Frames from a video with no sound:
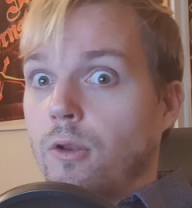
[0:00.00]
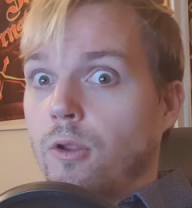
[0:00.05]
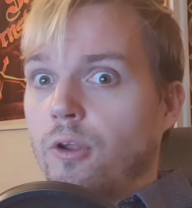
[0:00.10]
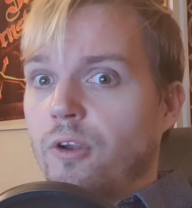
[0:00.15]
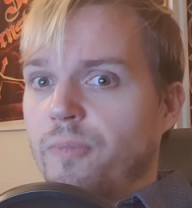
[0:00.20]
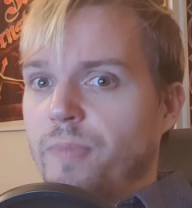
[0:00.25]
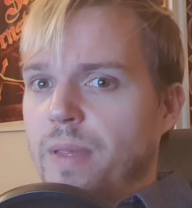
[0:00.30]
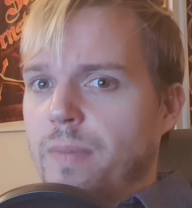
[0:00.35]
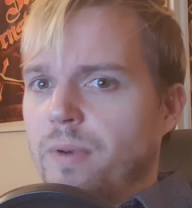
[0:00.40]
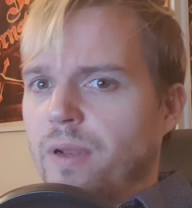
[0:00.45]
And a
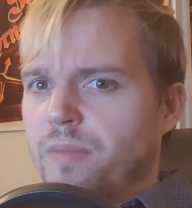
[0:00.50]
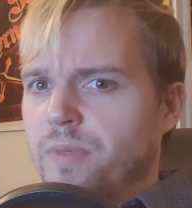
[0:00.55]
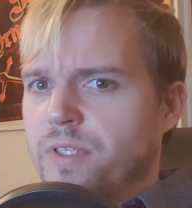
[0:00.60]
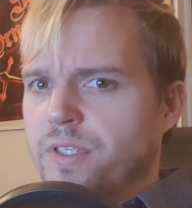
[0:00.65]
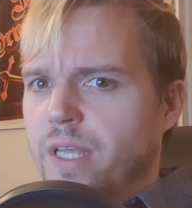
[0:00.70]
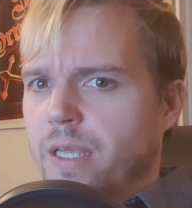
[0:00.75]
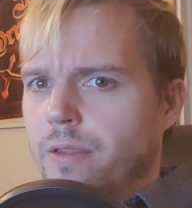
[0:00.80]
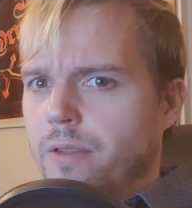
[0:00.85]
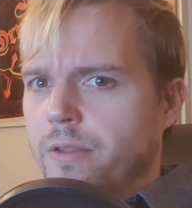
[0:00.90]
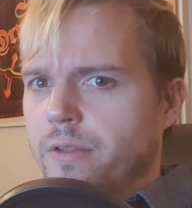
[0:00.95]
lot of people have
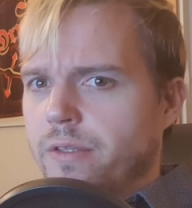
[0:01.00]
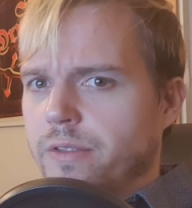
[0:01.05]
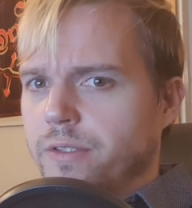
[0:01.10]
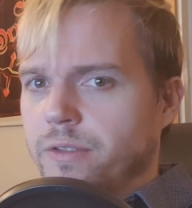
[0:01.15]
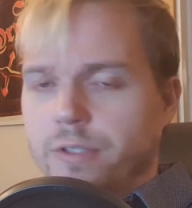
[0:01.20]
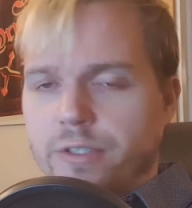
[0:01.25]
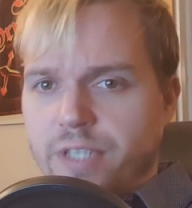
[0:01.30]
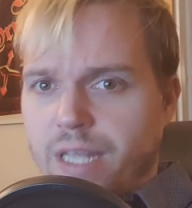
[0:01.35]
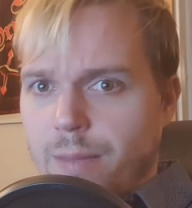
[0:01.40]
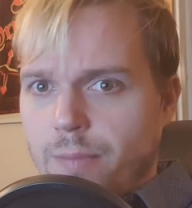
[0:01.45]
been saying
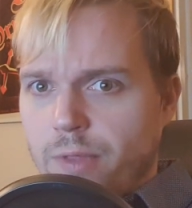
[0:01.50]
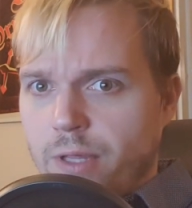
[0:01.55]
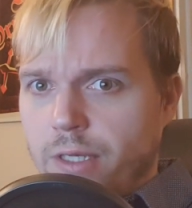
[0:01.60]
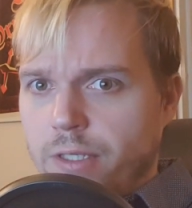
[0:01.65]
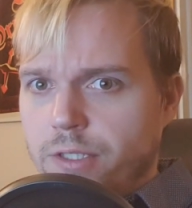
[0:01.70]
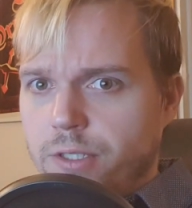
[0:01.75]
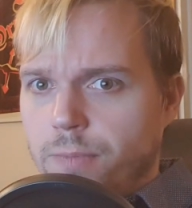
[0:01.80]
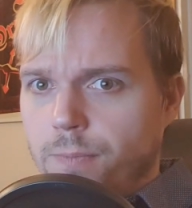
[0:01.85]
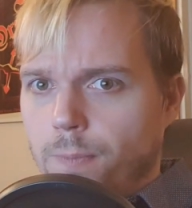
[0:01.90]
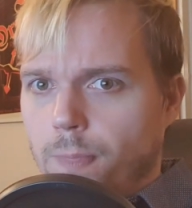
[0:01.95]
the same
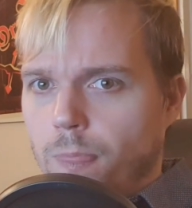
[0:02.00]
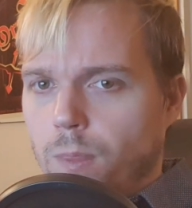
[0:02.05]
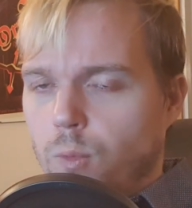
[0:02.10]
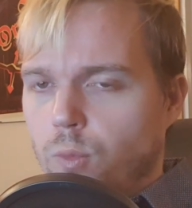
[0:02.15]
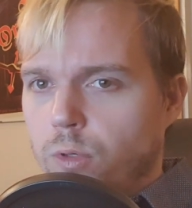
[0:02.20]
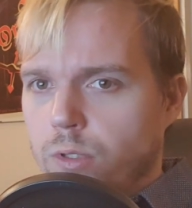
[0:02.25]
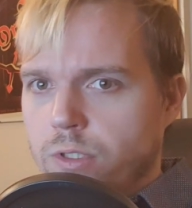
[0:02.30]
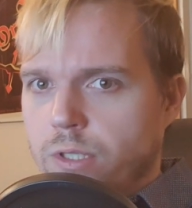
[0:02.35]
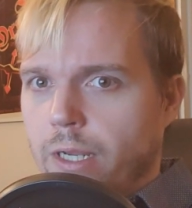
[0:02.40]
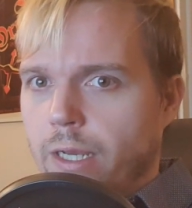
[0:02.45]
things,
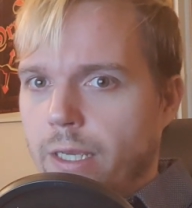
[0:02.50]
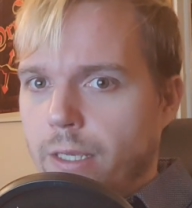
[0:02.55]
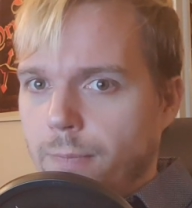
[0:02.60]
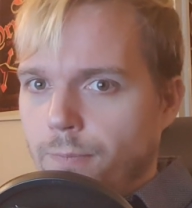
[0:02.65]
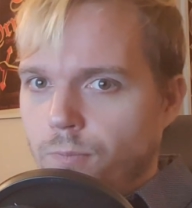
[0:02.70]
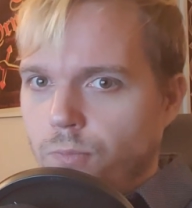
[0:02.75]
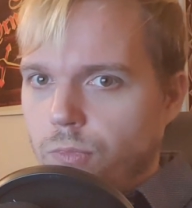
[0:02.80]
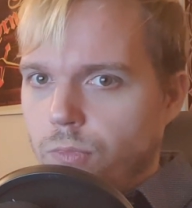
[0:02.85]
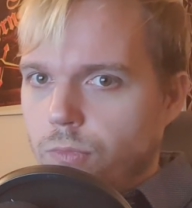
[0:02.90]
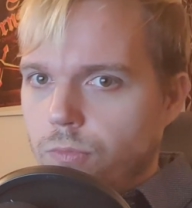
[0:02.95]
where it's
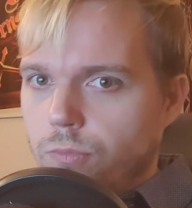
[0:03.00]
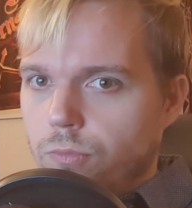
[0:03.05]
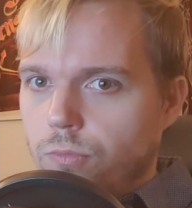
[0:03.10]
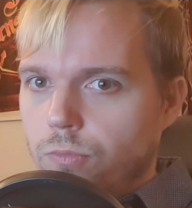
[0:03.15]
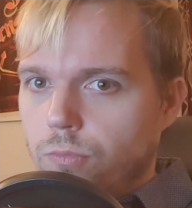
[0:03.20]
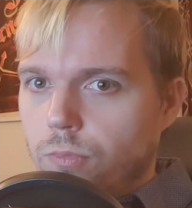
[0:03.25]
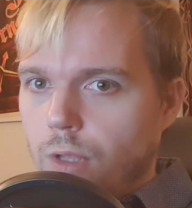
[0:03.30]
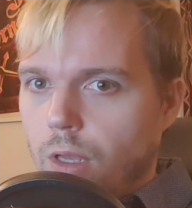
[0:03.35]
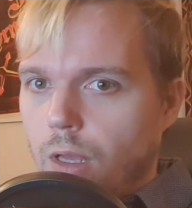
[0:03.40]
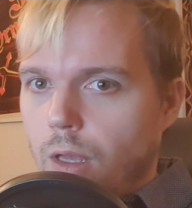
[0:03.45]
like,
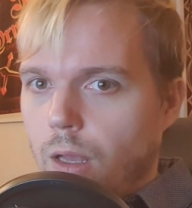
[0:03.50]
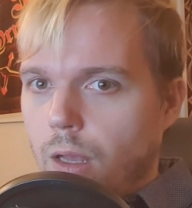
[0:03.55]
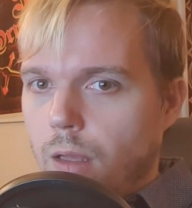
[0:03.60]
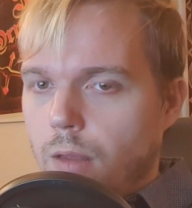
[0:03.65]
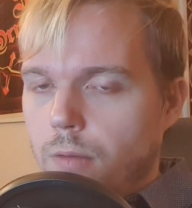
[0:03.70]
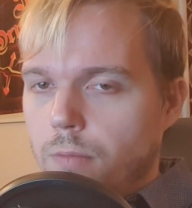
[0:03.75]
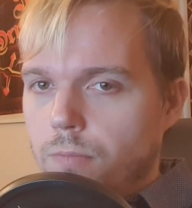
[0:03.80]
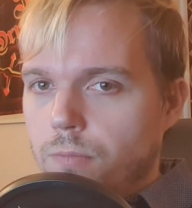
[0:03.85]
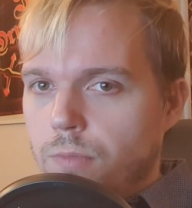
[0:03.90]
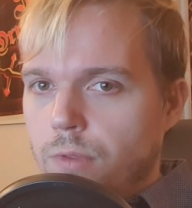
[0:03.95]

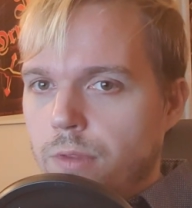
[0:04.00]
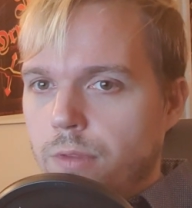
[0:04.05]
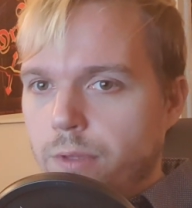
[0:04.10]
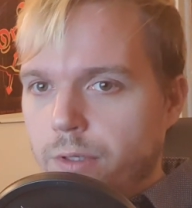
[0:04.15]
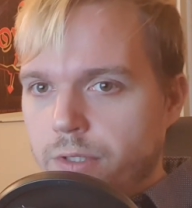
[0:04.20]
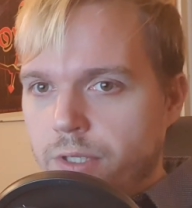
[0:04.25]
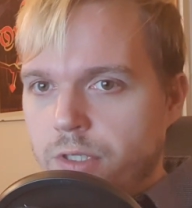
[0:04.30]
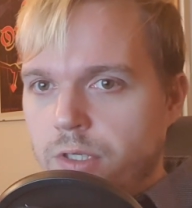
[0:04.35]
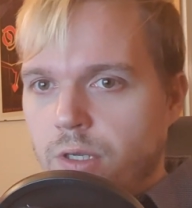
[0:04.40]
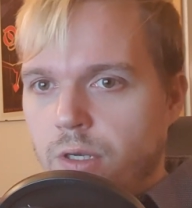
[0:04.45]

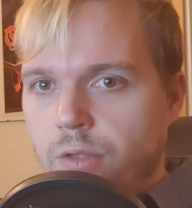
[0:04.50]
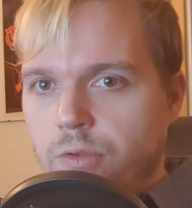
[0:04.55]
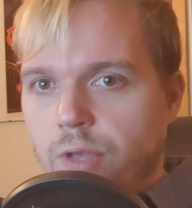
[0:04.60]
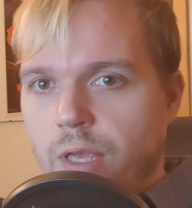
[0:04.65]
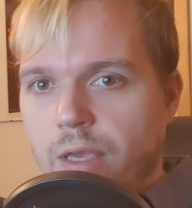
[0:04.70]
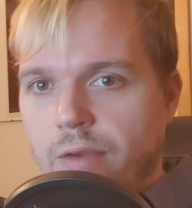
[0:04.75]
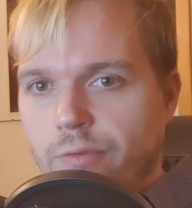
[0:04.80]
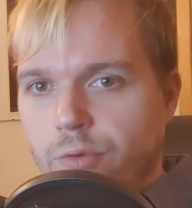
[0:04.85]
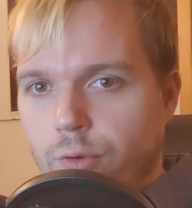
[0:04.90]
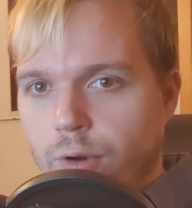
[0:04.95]
this is going to
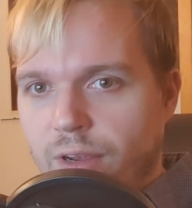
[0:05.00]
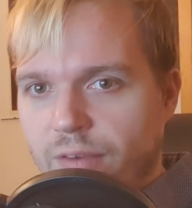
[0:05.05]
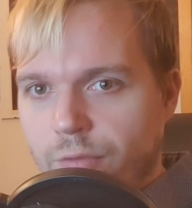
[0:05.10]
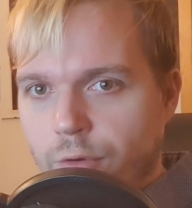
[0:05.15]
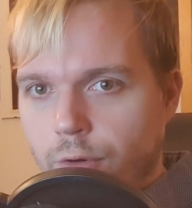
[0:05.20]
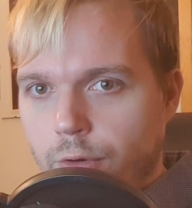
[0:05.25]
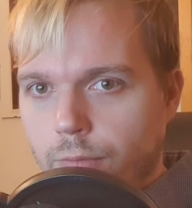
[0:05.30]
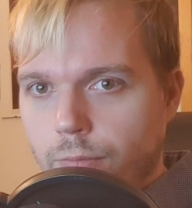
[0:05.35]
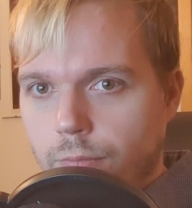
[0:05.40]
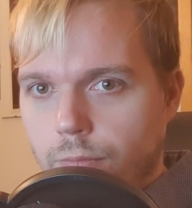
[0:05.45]
take
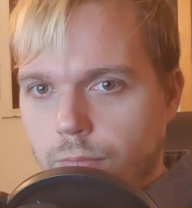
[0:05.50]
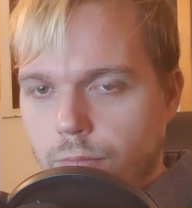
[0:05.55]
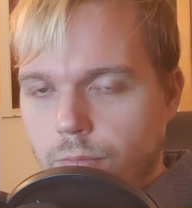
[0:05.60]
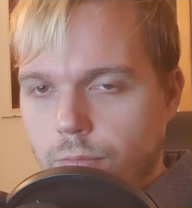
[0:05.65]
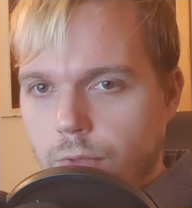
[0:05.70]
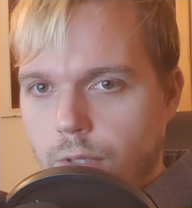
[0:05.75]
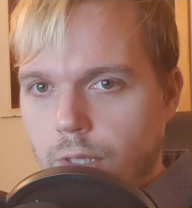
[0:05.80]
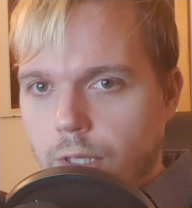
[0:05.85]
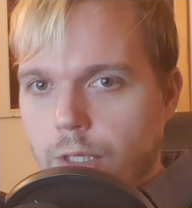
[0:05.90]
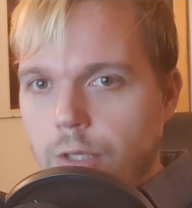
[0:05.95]
forever.
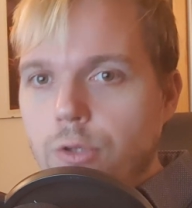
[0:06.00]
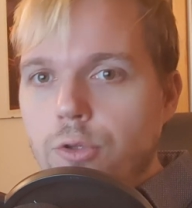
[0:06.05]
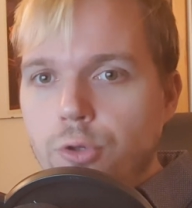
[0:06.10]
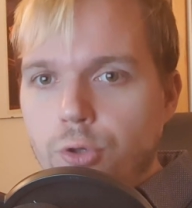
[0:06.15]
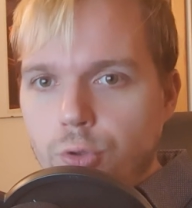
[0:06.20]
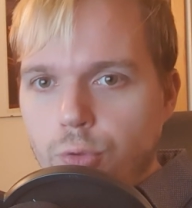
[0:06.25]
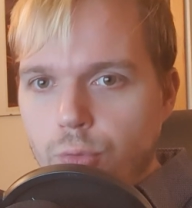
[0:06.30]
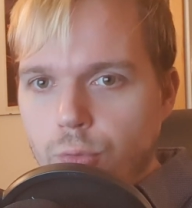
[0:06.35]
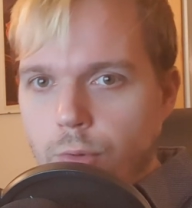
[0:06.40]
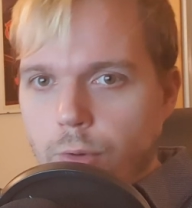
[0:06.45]

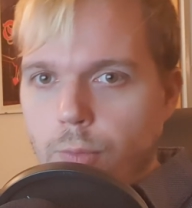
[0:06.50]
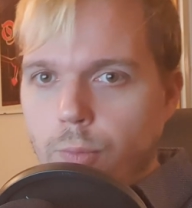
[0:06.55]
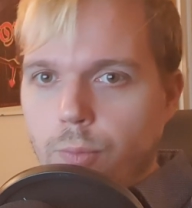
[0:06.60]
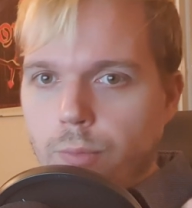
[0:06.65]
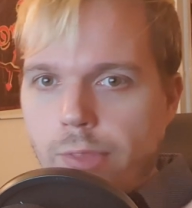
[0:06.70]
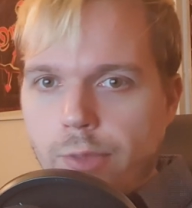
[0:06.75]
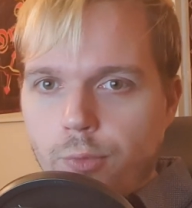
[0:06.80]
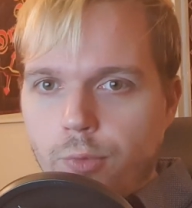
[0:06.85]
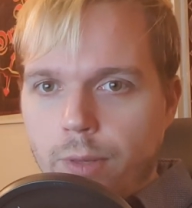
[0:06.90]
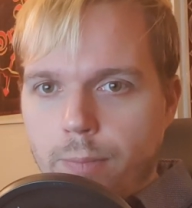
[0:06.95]
You,
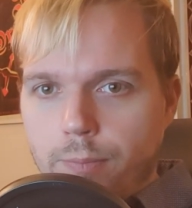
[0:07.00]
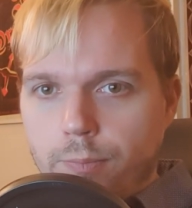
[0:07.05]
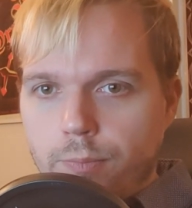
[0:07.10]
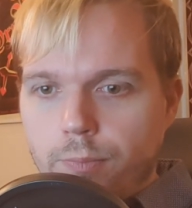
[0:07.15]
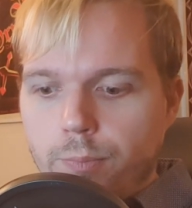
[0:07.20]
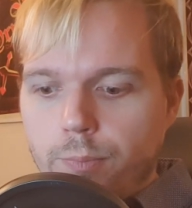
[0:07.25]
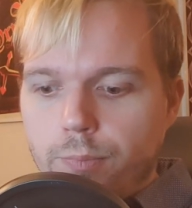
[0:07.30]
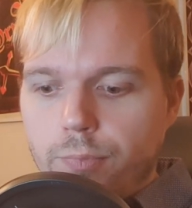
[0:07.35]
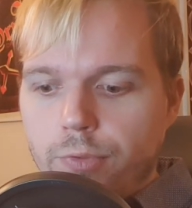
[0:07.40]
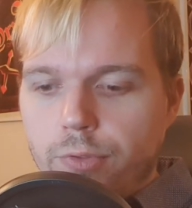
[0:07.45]
through
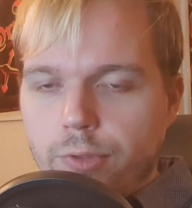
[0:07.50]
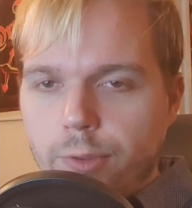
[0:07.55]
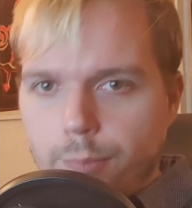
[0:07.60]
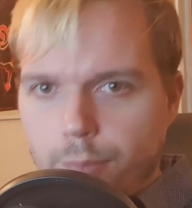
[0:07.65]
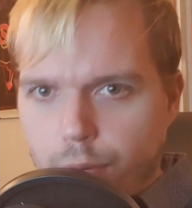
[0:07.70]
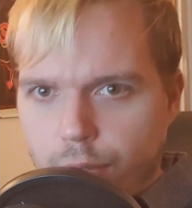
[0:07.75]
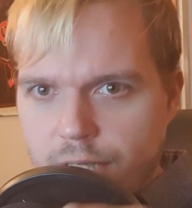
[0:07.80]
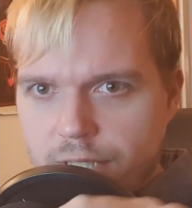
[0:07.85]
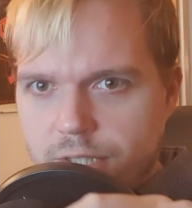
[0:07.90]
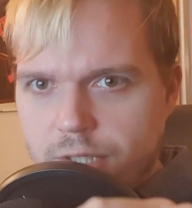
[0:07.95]

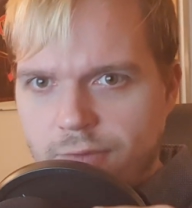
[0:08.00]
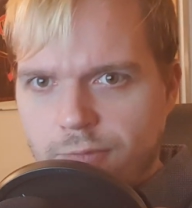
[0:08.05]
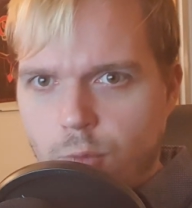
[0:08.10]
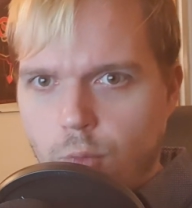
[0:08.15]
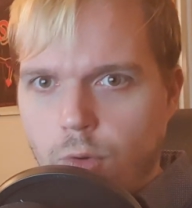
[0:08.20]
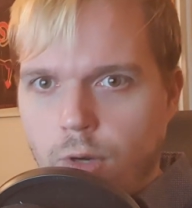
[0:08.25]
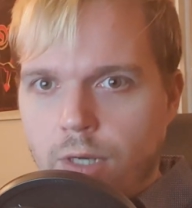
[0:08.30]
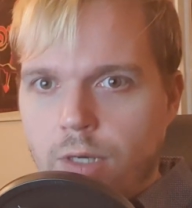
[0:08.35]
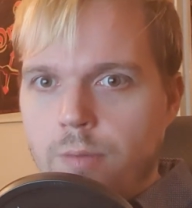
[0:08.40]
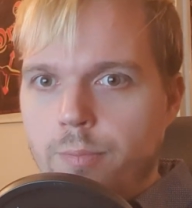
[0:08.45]
the press
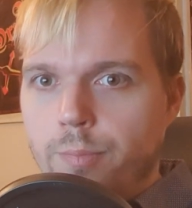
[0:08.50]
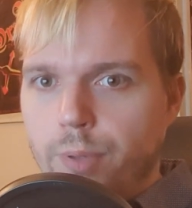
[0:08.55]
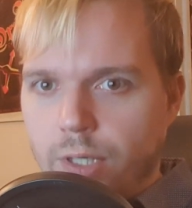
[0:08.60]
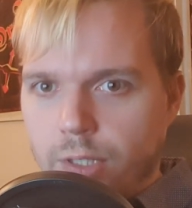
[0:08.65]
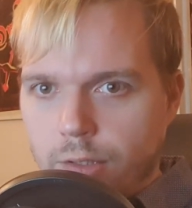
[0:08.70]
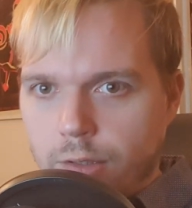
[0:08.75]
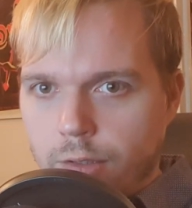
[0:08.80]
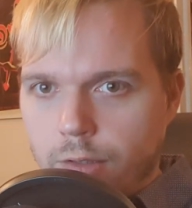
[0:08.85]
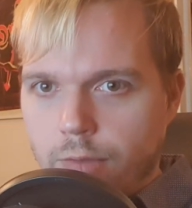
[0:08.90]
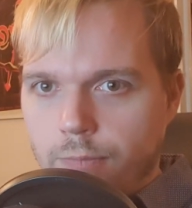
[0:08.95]
of one
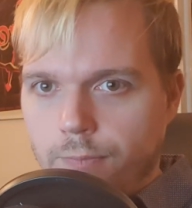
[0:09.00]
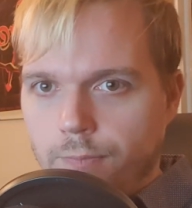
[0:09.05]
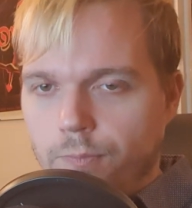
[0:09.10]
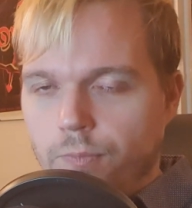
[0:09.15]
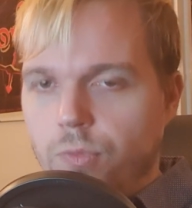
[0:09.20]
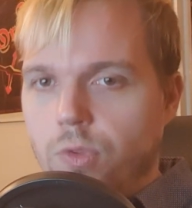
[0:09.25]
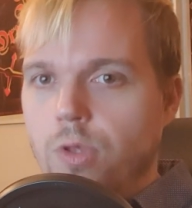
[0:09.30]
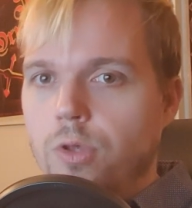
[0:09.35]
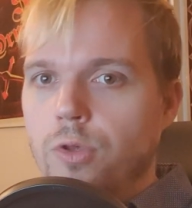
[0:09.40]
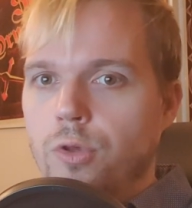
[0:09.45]
button,
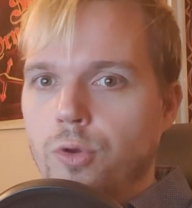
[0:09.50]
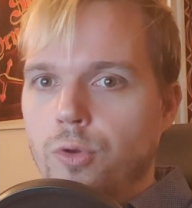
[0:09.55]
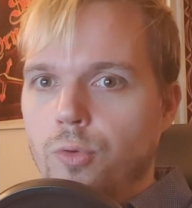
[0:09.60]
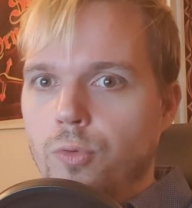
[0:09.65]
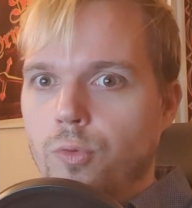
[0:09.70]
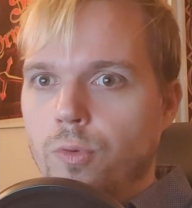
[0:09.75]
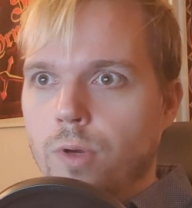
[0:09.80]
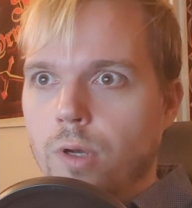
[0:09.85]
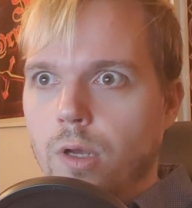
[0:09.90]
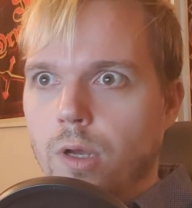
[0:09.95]

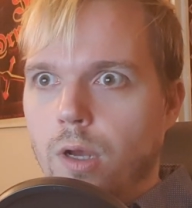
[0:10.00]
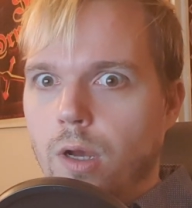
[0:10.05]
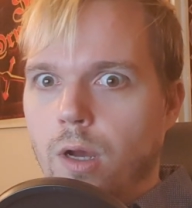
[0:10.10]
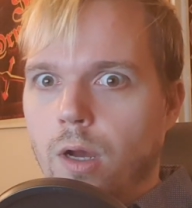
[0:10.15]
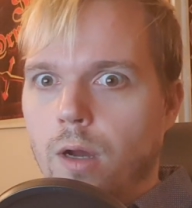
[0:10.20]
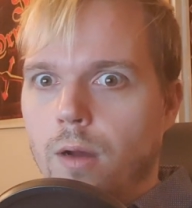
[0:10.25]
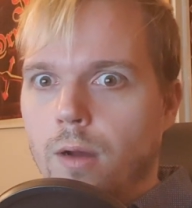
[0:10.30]
you